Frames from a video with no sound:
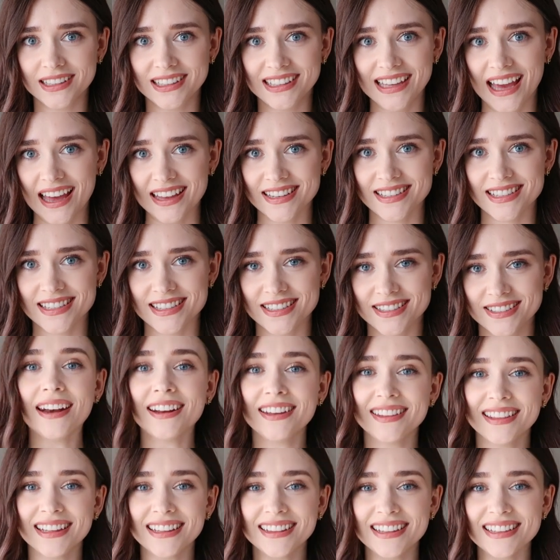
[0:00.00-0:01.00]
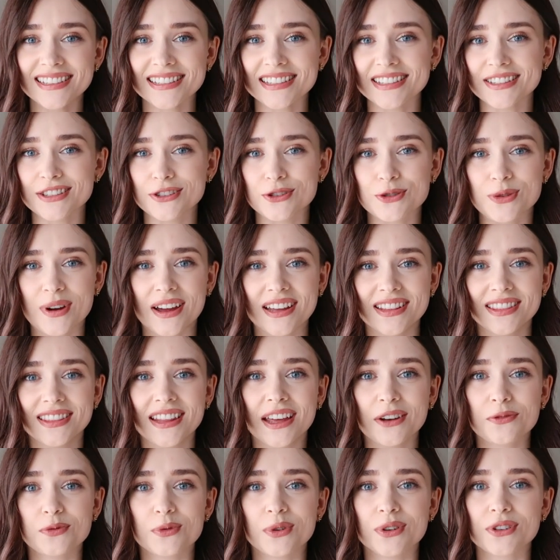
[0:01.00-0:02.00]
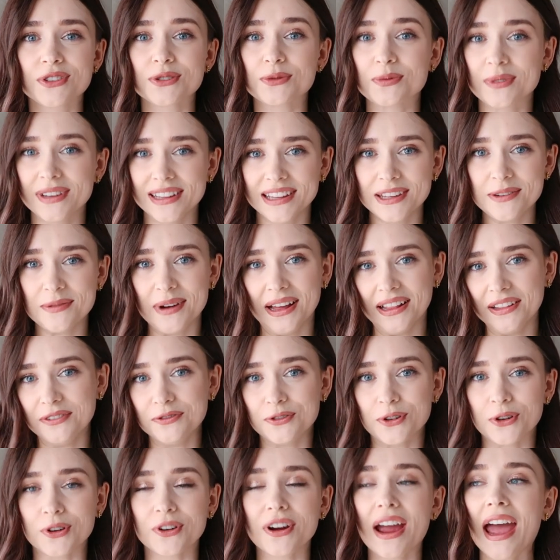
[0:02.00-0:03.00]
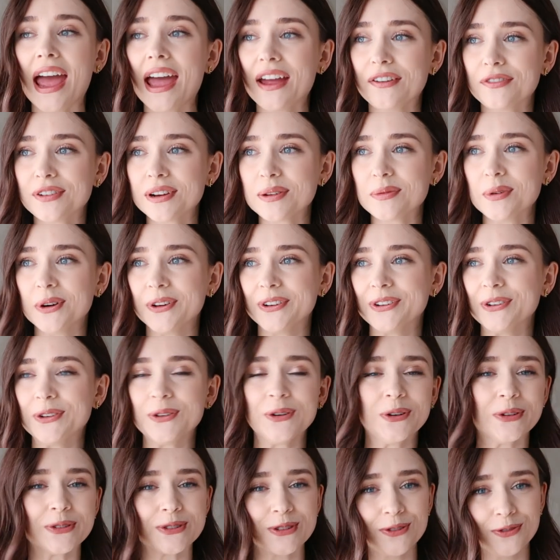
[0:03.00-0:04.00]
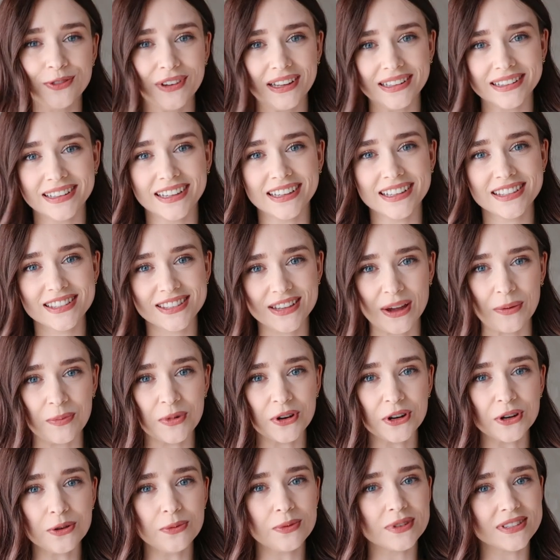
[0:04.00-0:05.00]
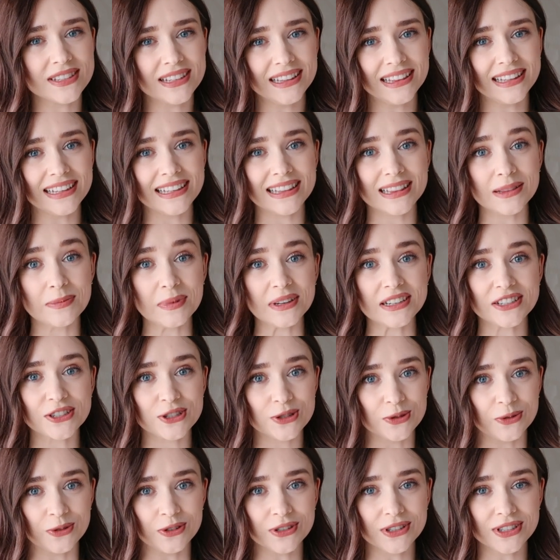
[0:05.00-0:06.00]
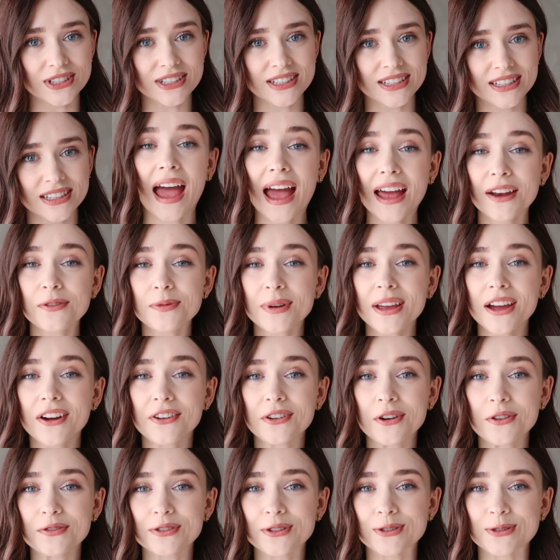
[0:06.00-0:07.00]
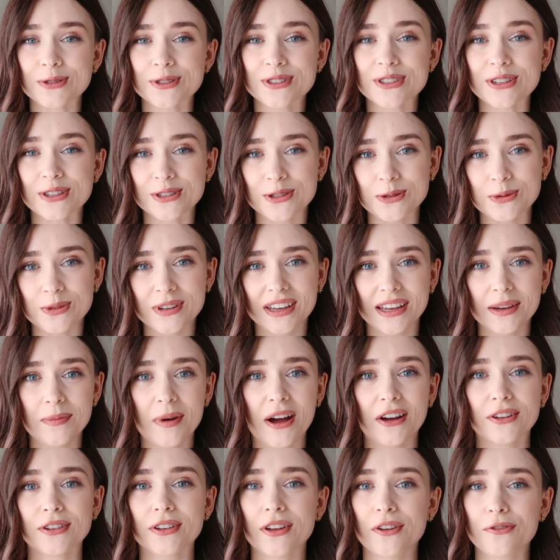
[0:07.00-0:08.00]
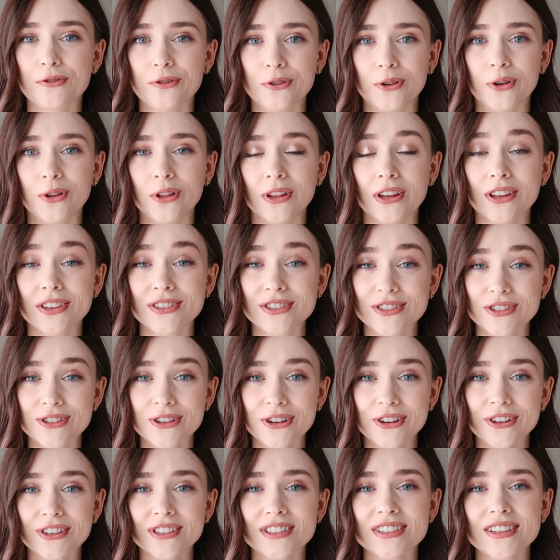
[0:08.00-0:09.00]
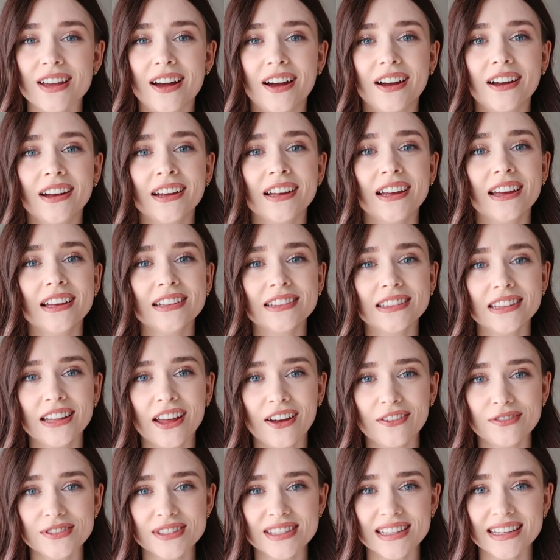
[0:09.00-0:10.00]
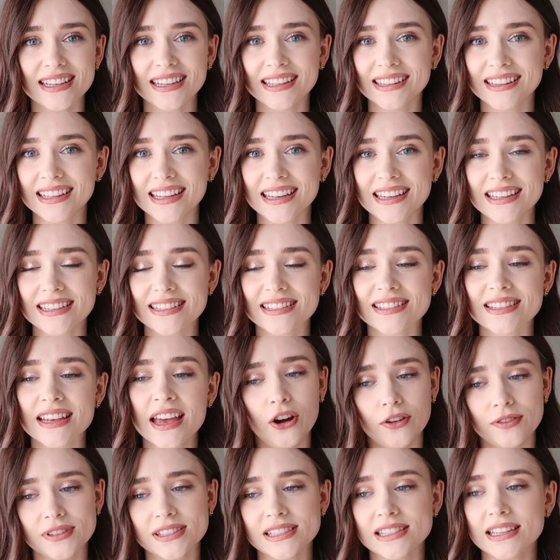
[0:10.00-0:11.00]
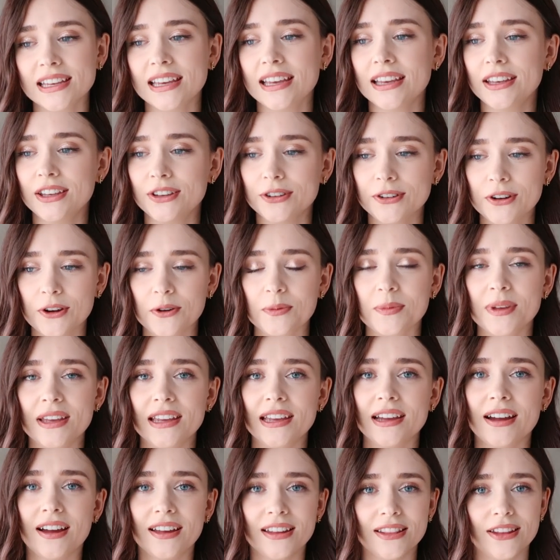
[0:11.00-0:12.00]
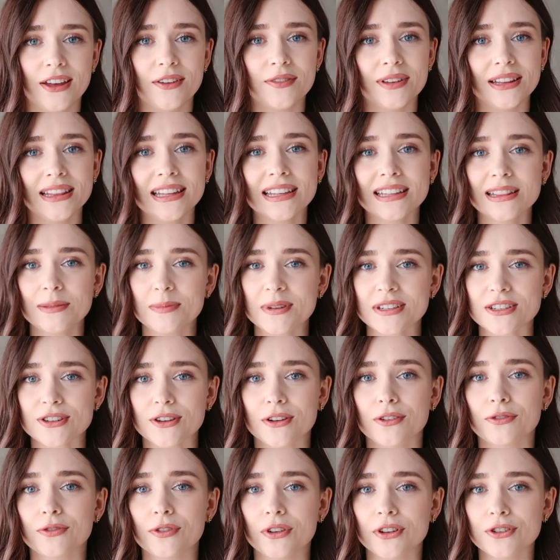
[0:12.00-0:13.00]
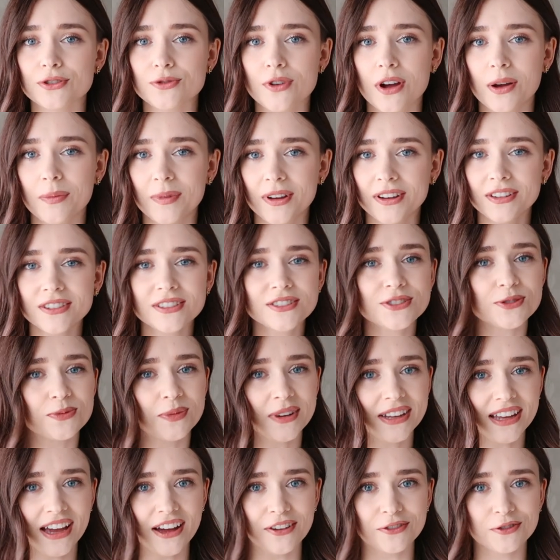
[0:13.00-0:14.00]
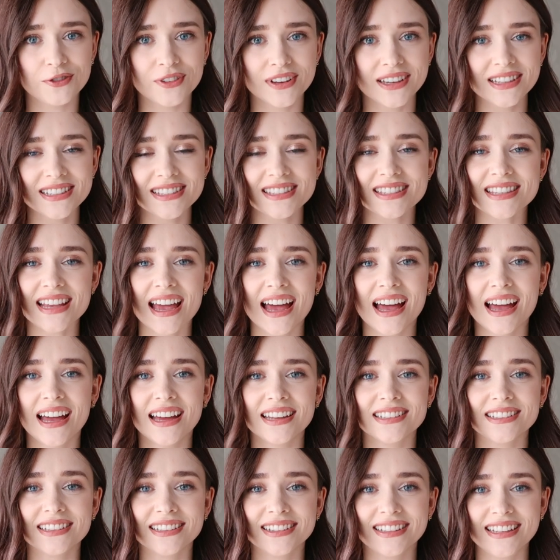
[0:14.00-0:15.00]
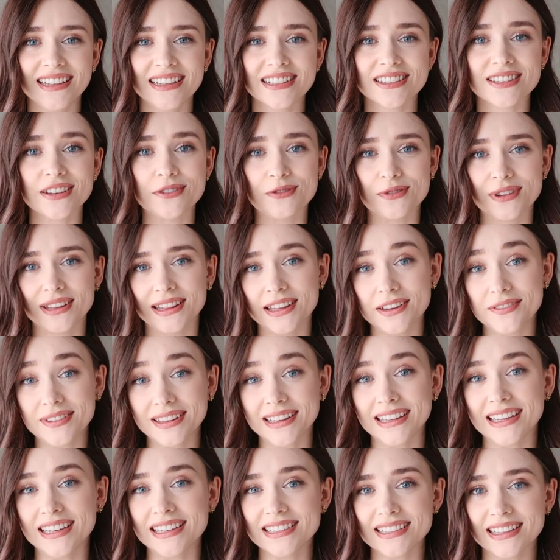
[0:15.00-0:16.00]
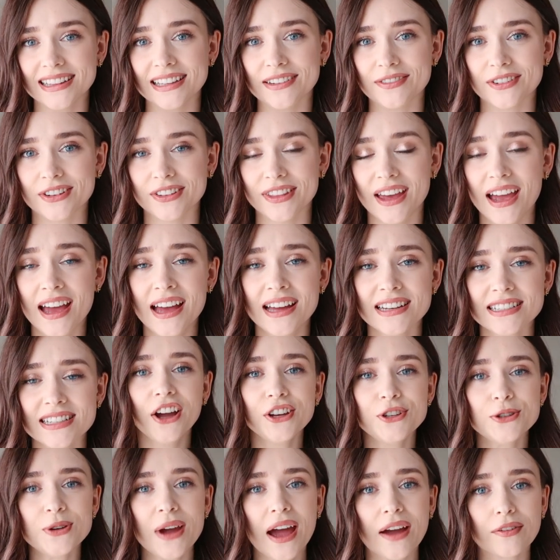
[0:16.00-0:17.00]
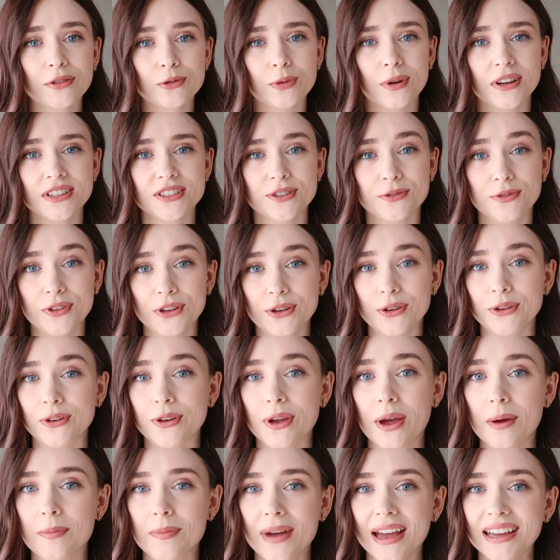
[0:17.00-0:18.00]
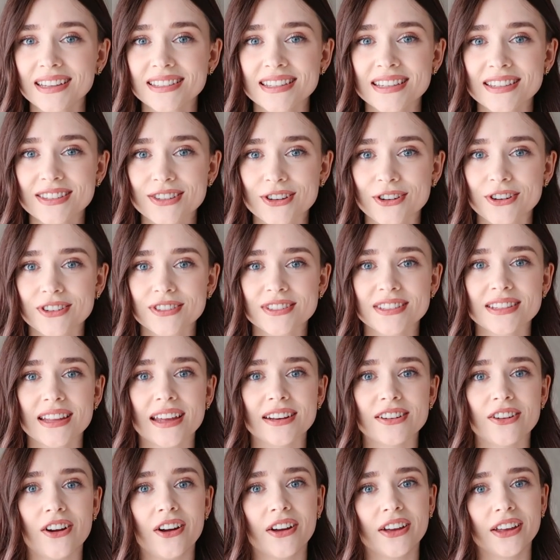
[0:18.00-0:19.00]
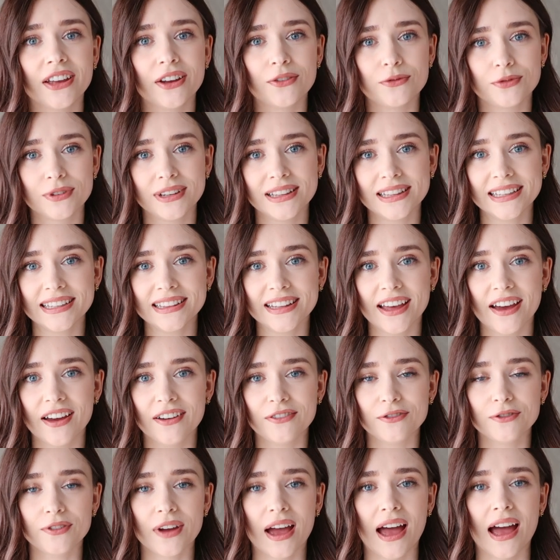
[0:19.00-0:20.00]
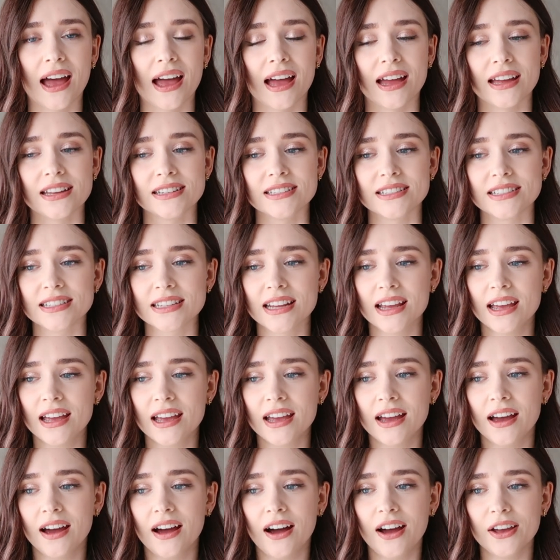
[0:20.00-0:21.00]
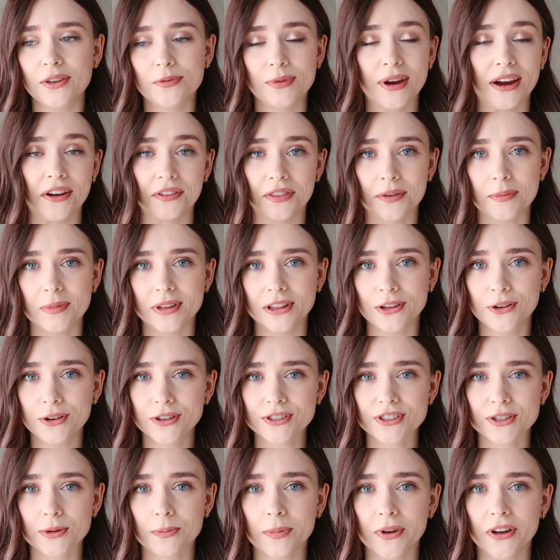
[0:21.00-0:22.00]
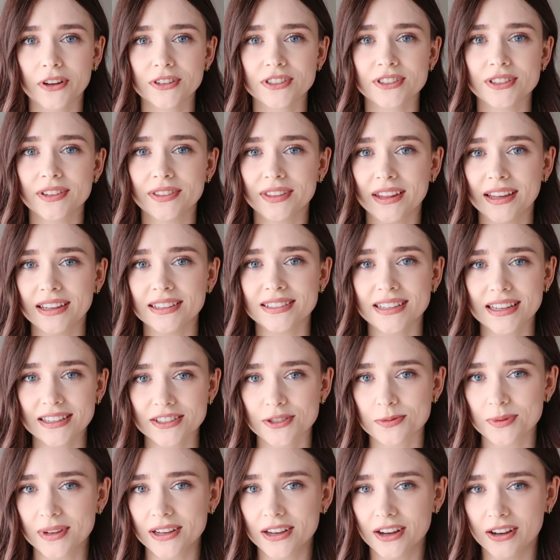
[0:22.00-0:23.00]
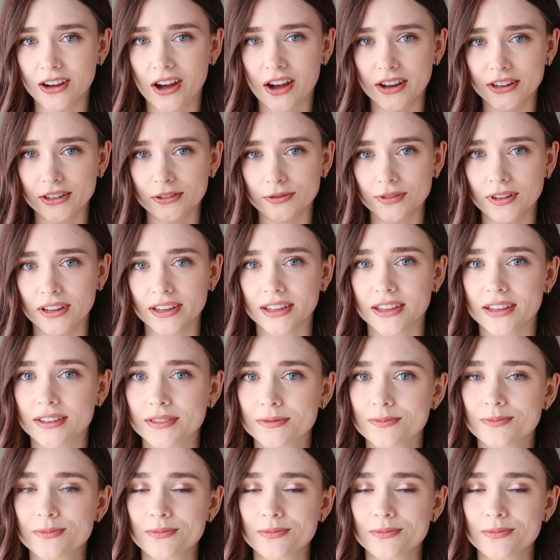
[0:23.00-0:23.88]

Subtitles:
yet. And I think this is a trend that works really well for everyone who also felt like summer was a little bit short. And we are of course talking about full skirts. I love seeing these. Obviously, you know me, I love a little bit of drama to my outfits, and these really deliver that. I do have quite a few maxi skirts that I really love and I wear them a lot, but they tend to be kind of like